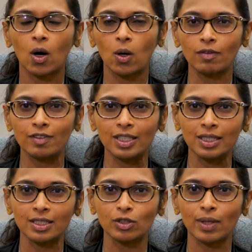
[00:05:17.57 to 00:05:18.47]
All of
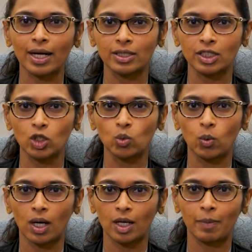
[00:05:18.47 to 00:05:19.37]
these strategies
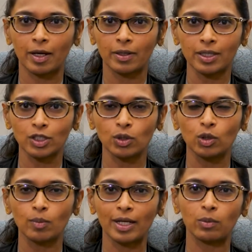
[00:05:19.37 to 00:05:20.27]
work better, so
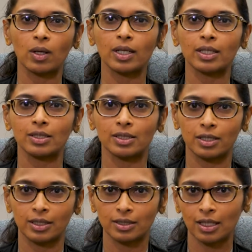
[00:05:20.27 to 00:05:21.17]
you might want to
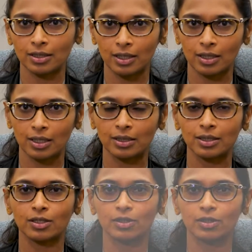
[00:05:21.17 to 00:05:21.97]
consider discussing these and